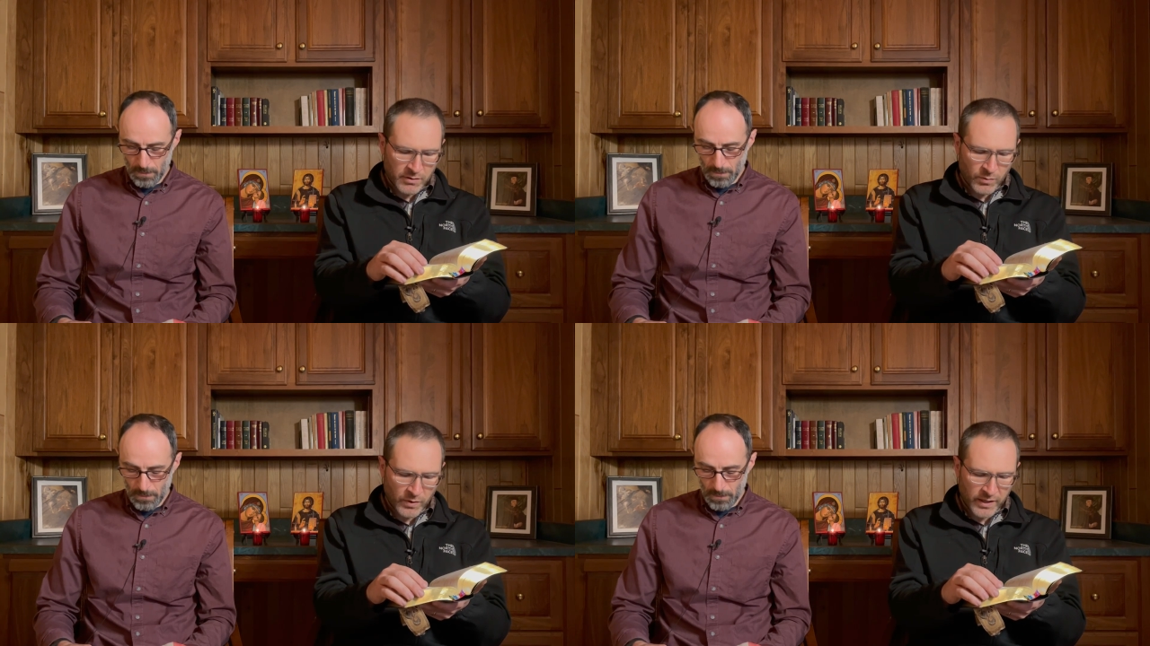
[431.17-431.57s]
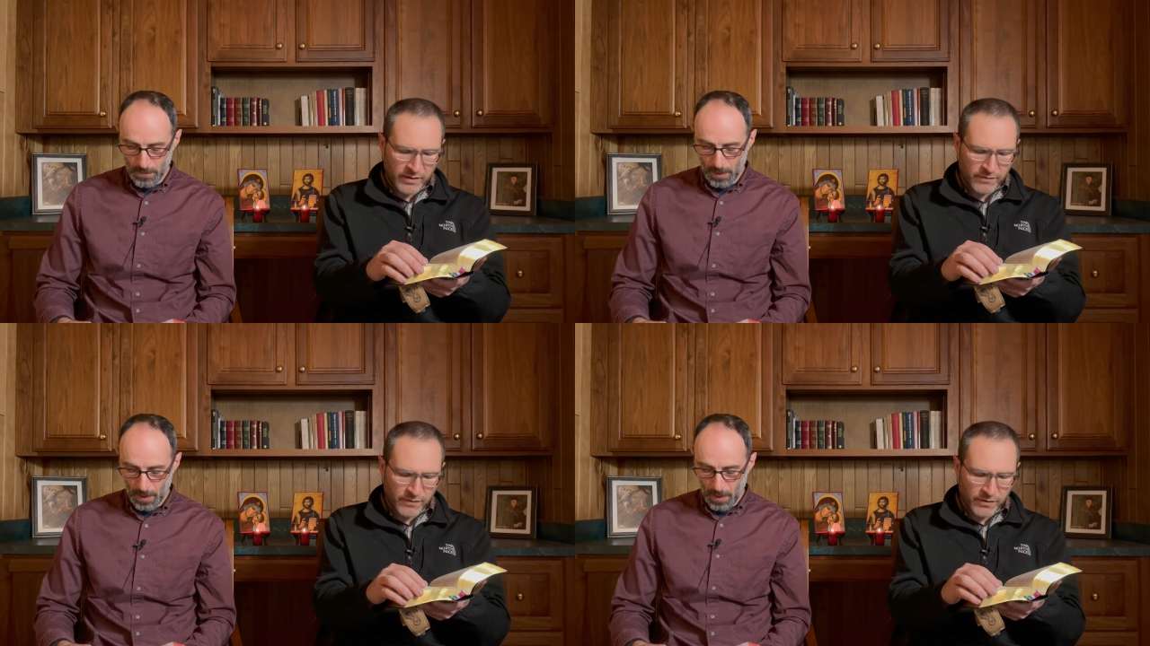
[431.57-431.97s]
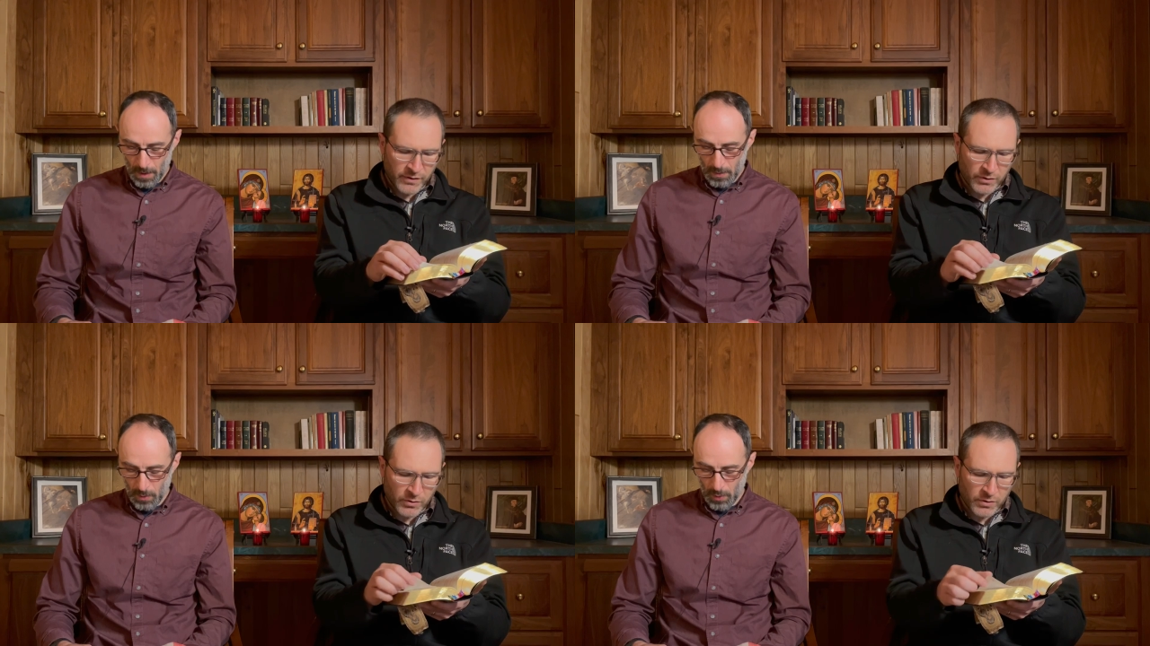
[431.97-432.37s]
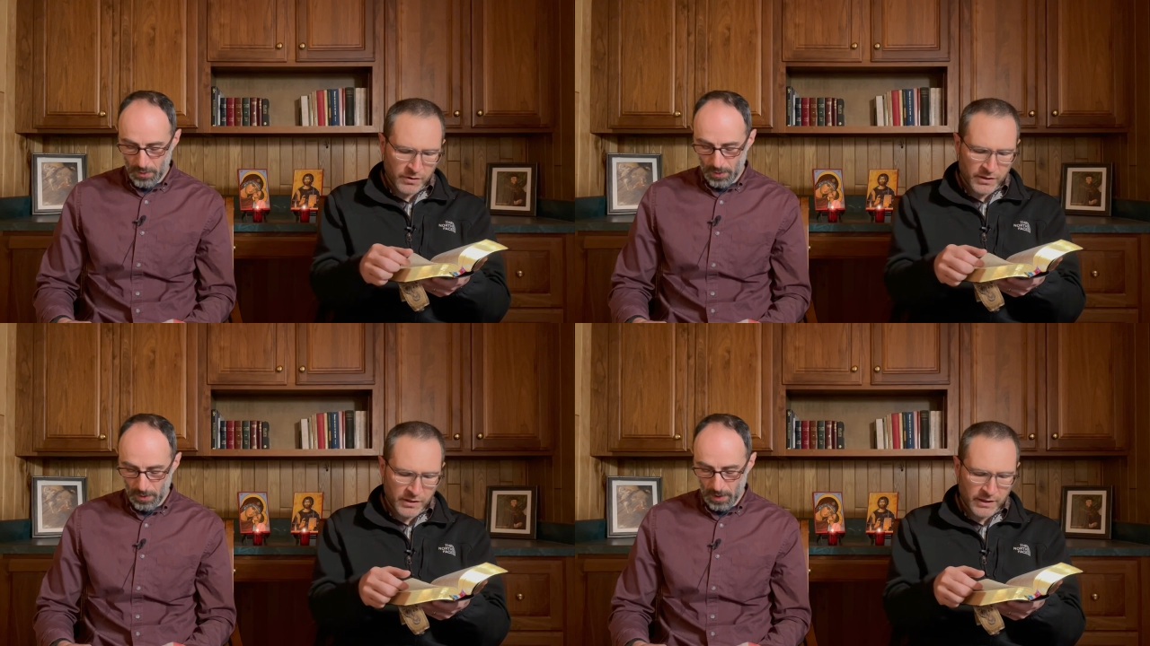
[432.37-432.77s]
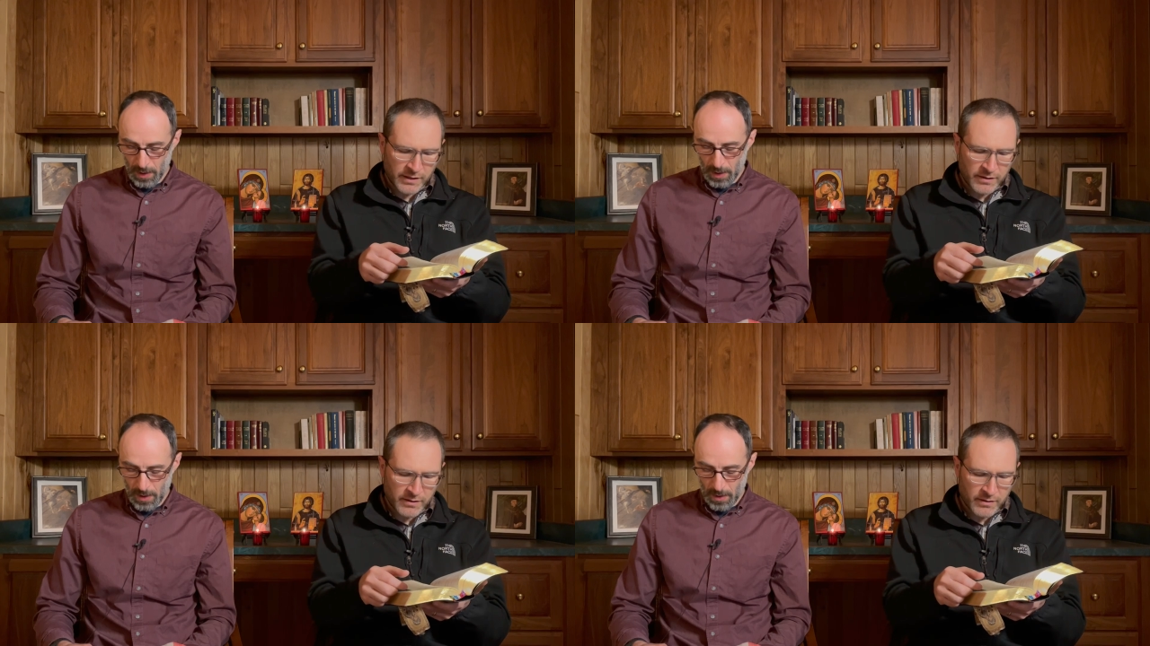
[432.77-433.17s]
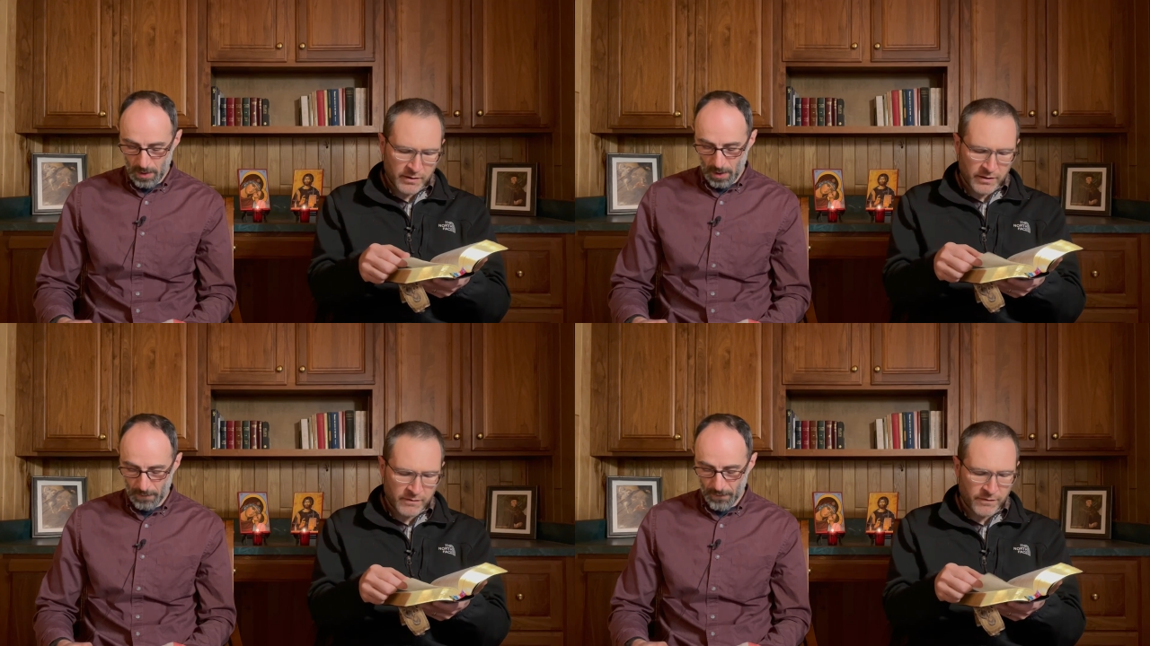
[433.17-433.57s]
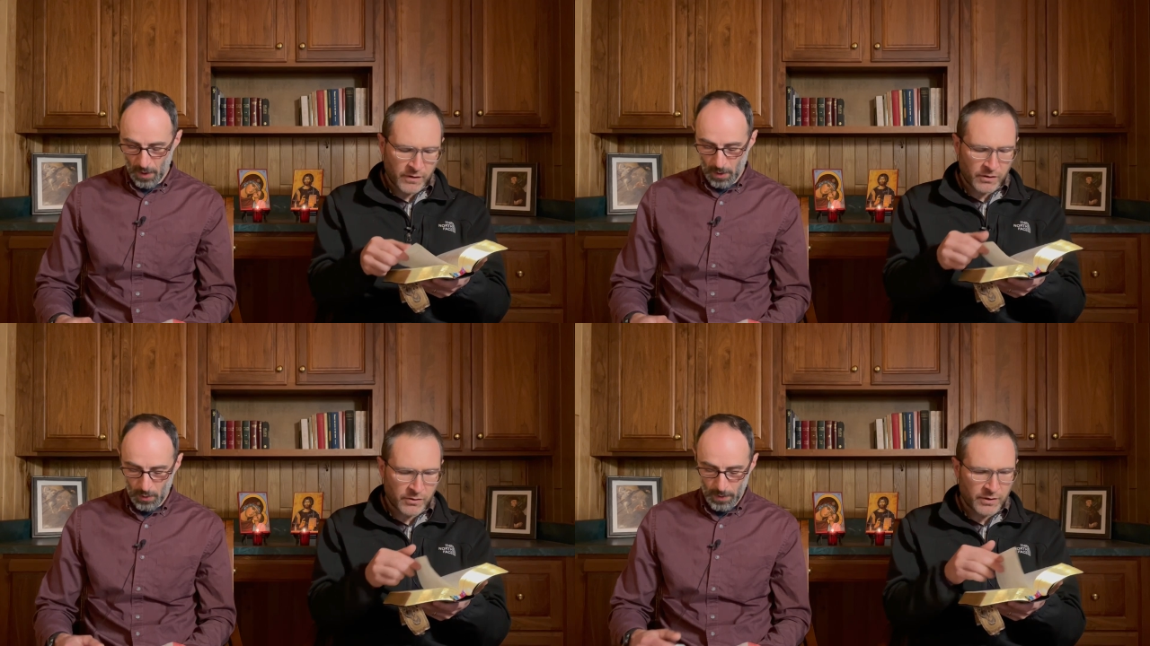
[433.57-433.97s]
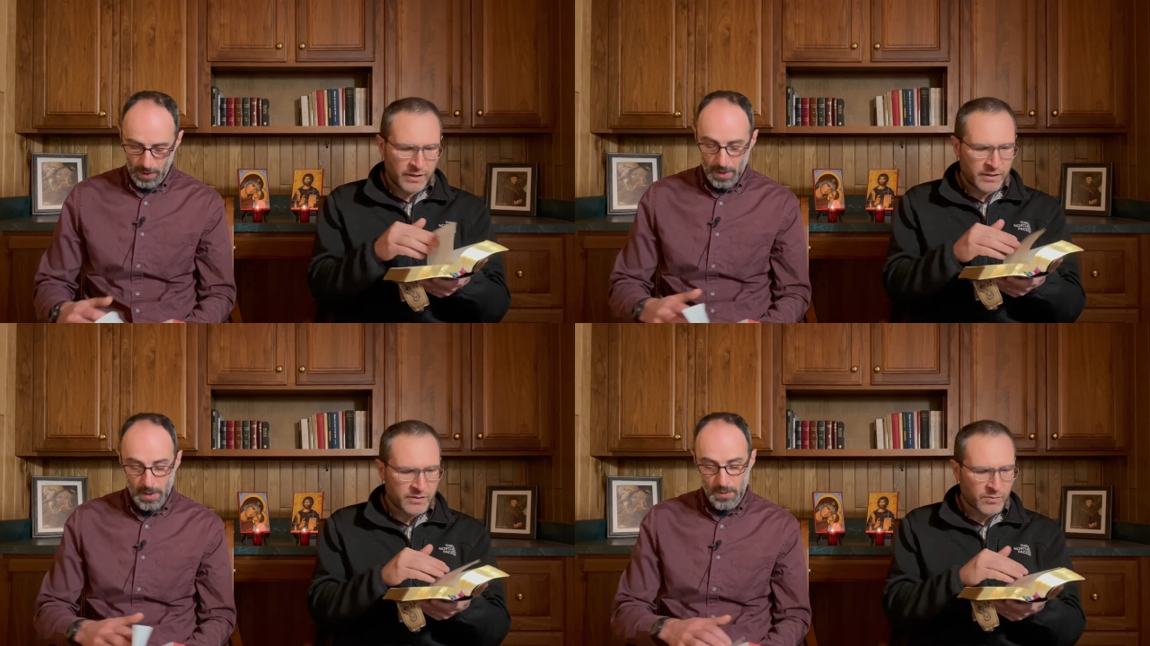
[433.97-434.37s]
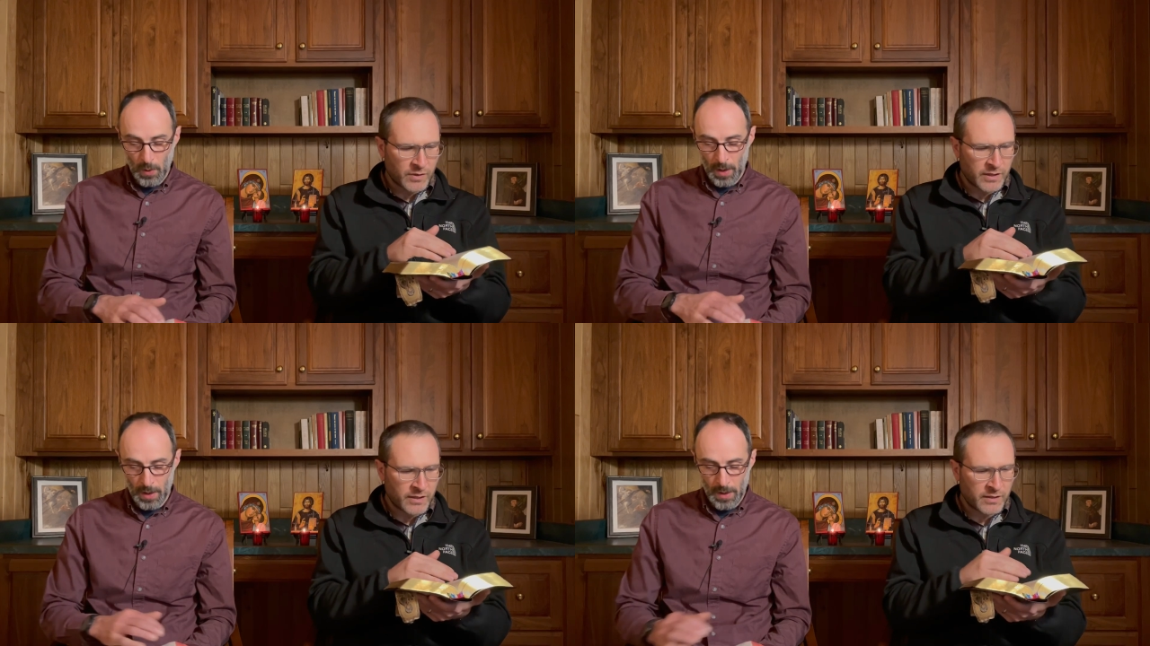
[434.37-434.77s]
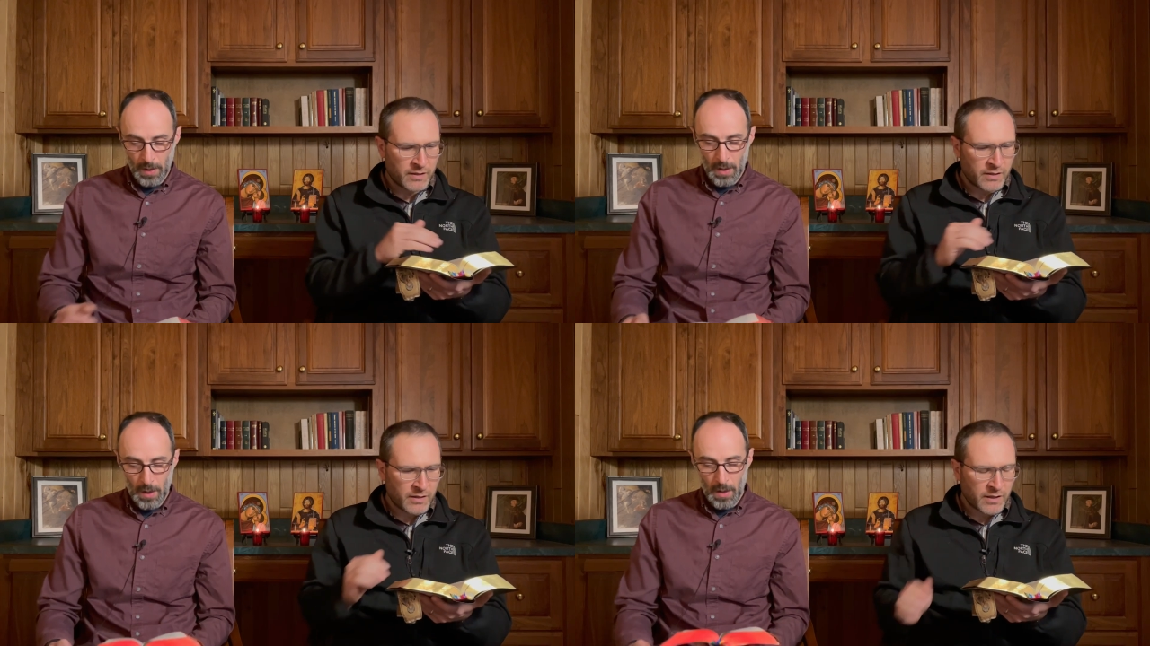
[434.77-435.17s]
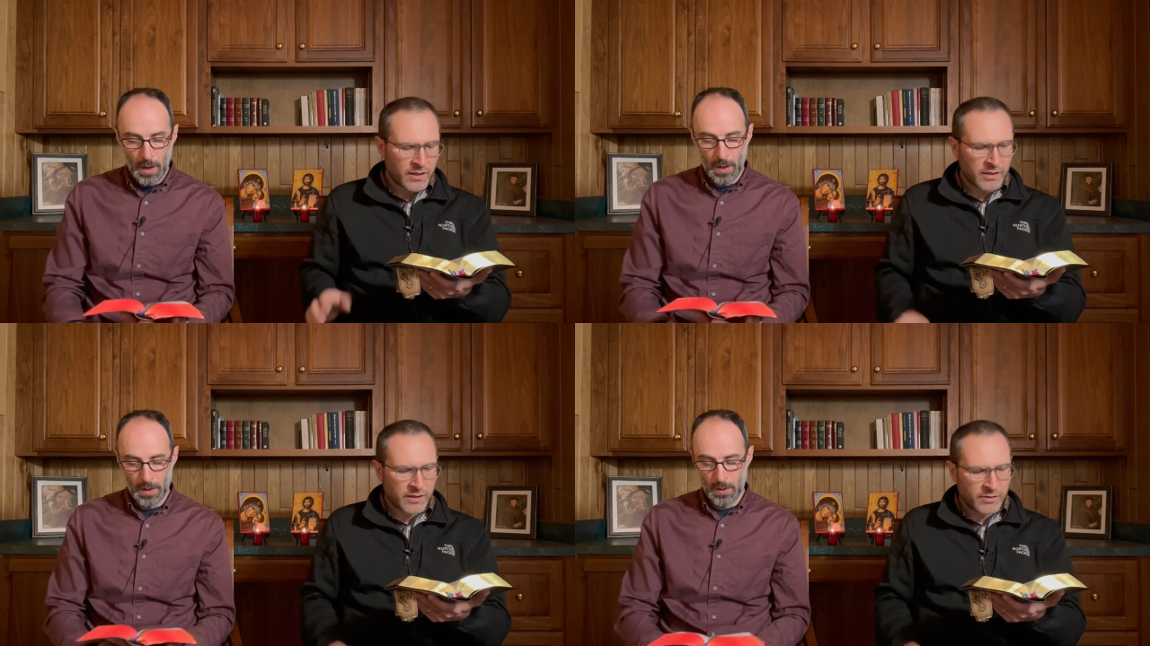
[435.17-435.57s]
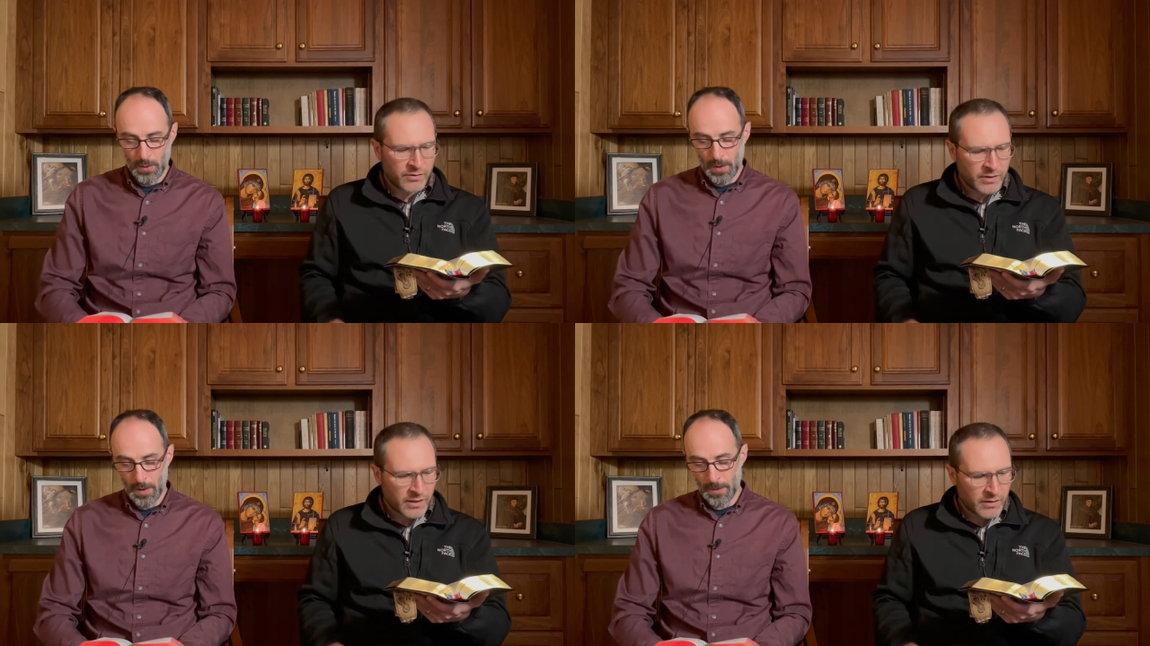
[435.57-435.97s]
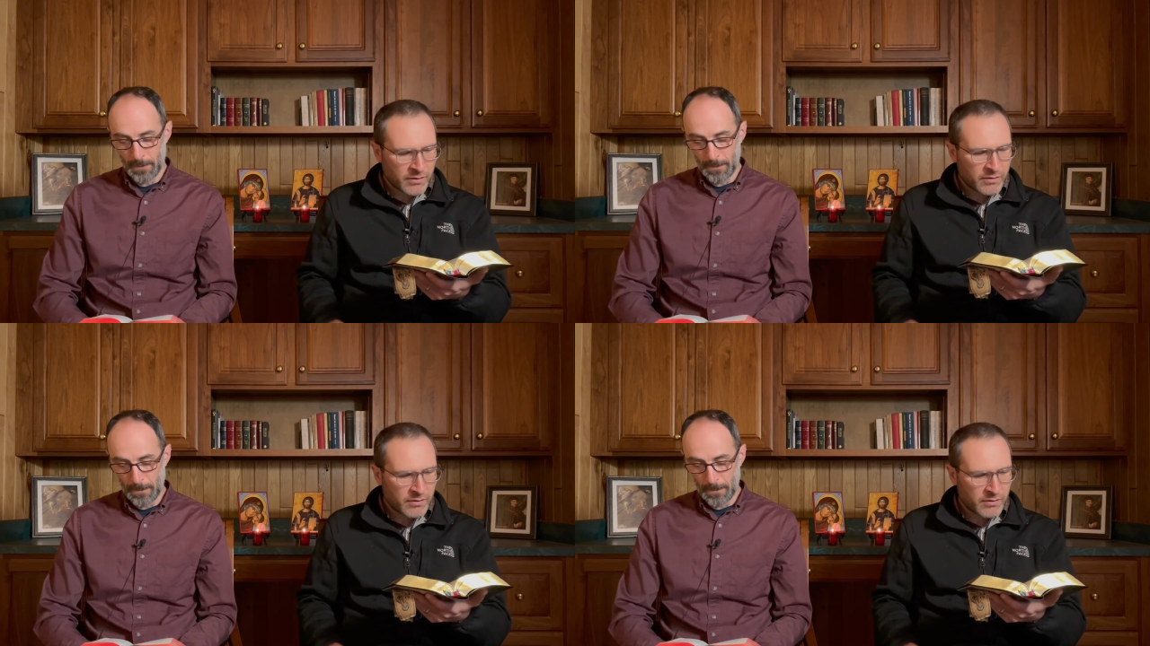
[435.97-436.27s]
Speaker 1: Wait for the Lord to lead, then follow in his way. Alleluia.